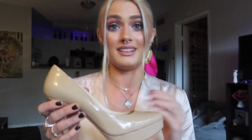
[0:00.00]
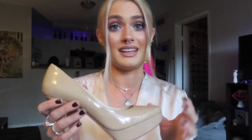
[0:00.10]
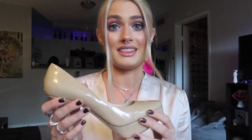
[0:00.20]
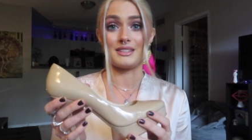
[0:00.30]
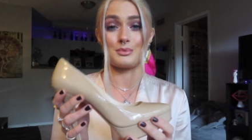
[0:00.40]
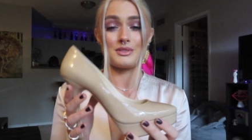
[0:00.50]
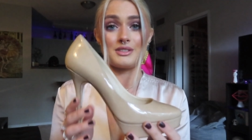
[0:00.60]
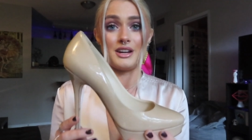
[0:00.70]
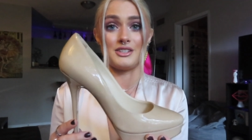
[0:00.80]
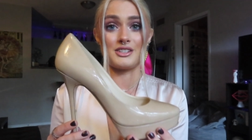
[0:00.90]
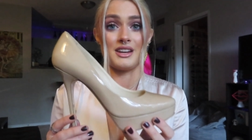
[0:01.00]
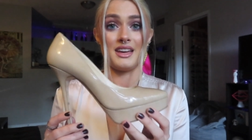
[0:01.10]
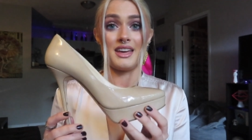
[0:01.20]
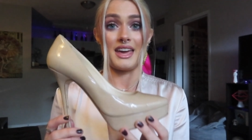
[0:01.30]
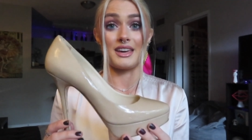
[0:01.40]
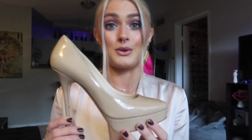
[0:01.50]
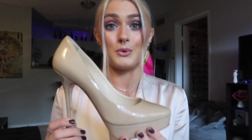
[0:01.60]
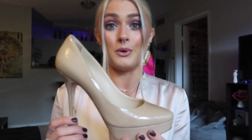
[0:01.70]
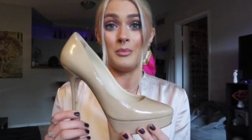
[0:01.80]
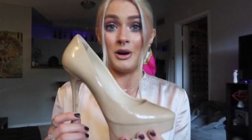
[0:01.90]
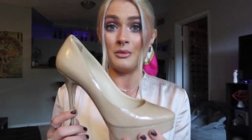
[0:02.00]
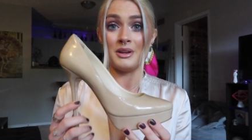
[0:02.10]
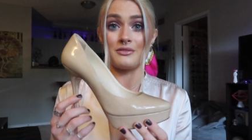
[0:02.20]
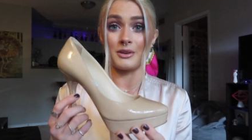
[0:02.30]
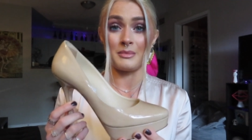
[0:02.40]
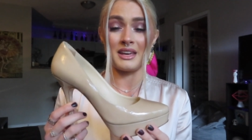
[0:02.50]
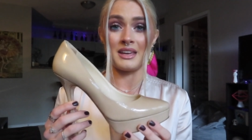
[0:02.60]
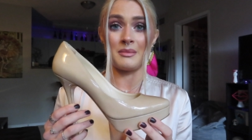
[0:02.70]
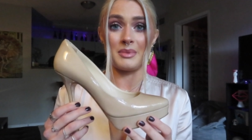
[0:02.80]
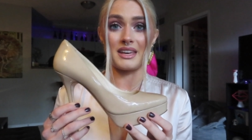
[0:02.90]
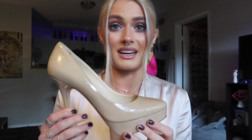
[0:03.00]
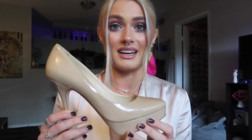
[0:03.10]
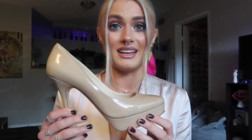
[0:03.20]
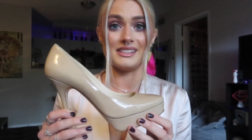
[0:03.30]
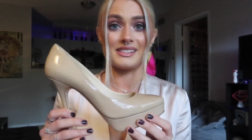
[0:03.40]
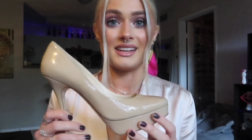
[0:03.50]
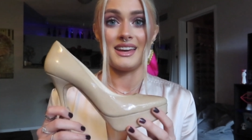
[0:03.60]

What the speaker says: Like, this was such a cool moment for me because